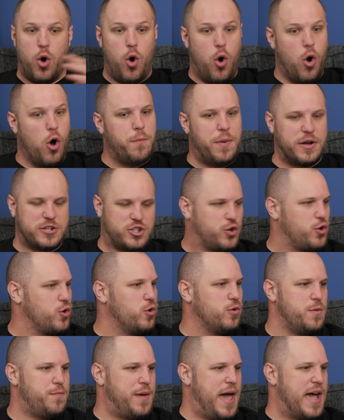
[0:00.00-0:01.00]
a whole bunch of
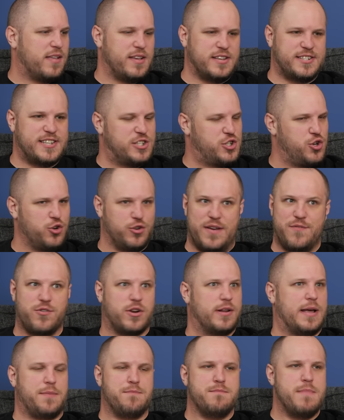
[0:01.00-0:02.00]
crew in the back, like since you're never
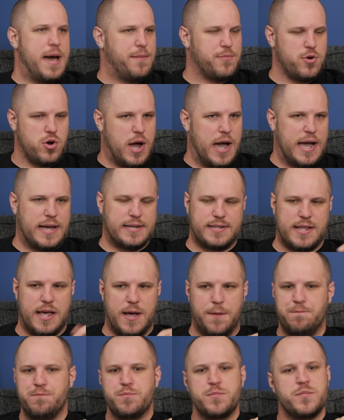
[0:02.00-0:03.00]
gonna like memorize
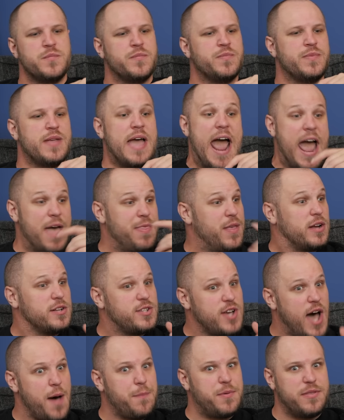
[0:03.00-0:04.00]
them. And then on
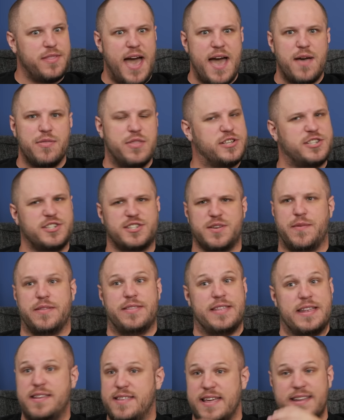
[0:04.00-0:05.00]
top of that, this is
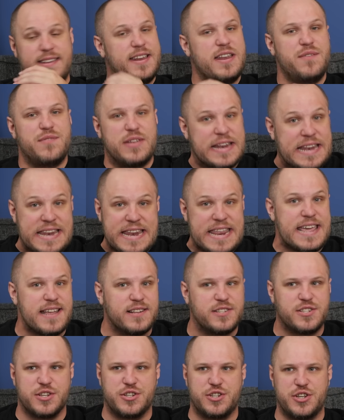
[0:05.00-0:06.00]
something they didn't even
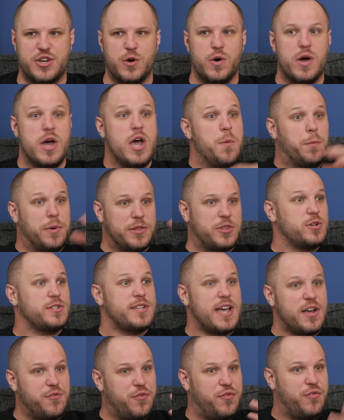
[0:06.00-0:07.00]
need to do, but
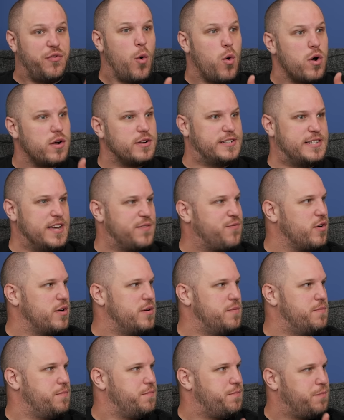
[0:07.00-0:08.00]
there's like four
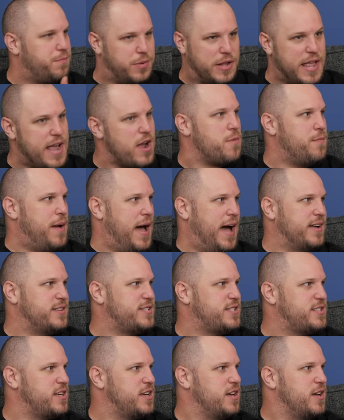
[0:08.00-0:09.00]
different player
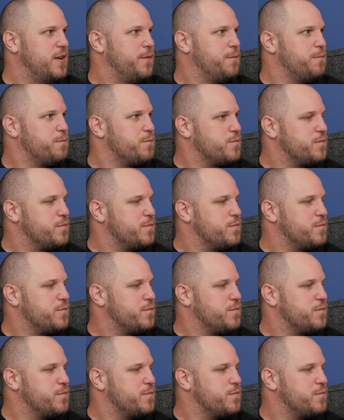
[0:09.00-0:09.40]
mats. Yep, the four